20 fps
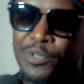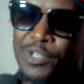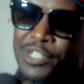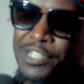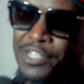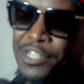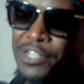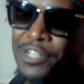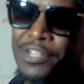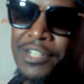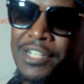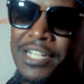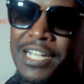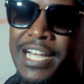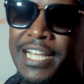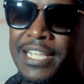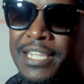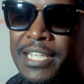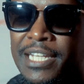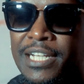kwasong.
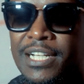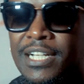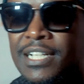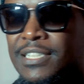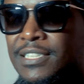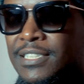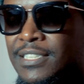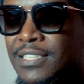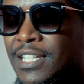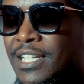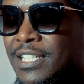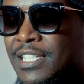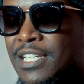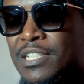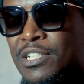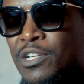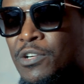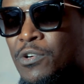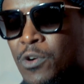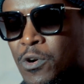I think
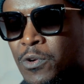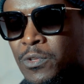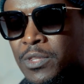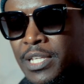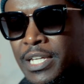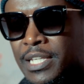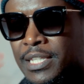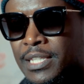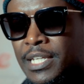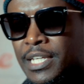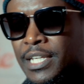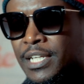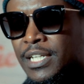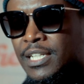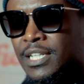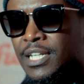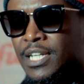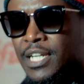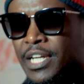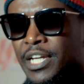just growth. I think,
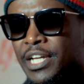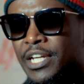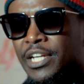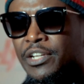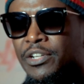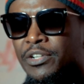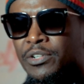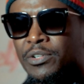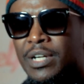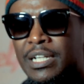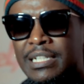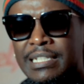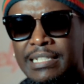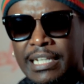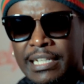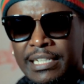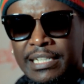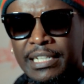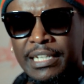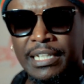okay. You know, a
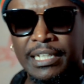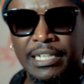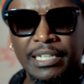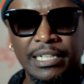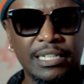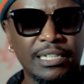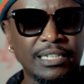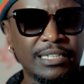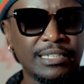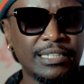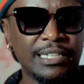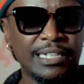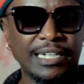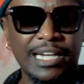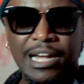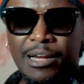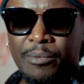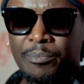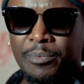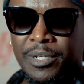10-year
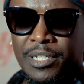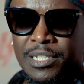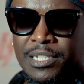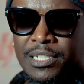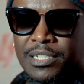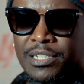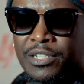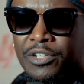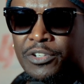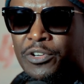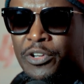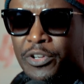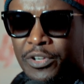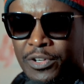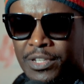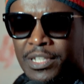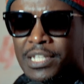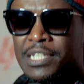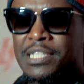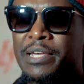gap is, you know, you're
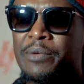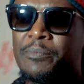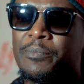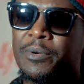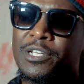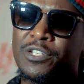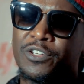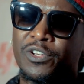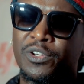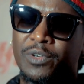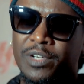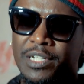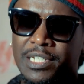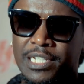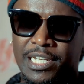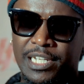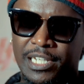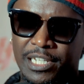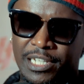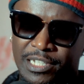not the same person you were
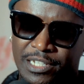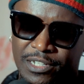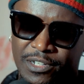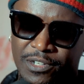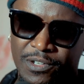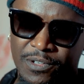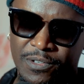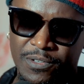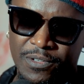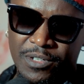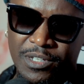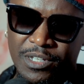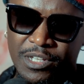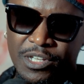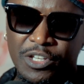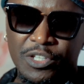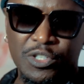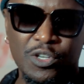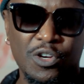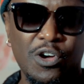10 years ago.
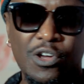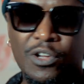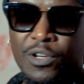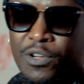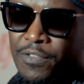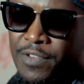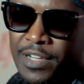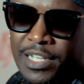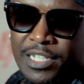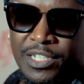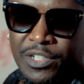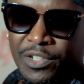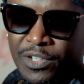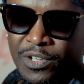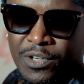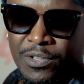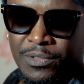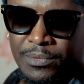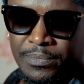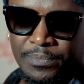So all of us, you
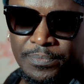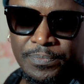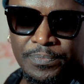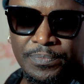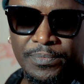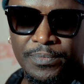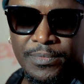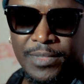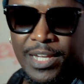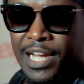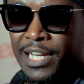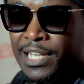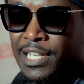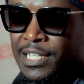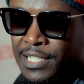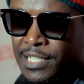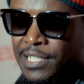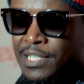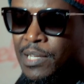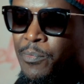know,
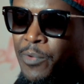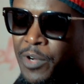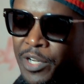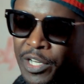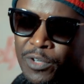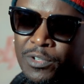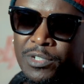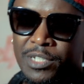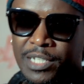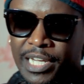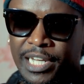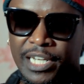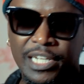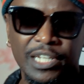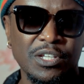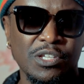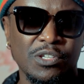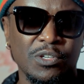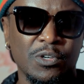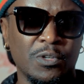unless there's someone here who's 9
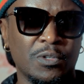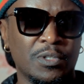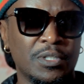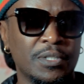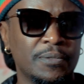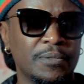years old,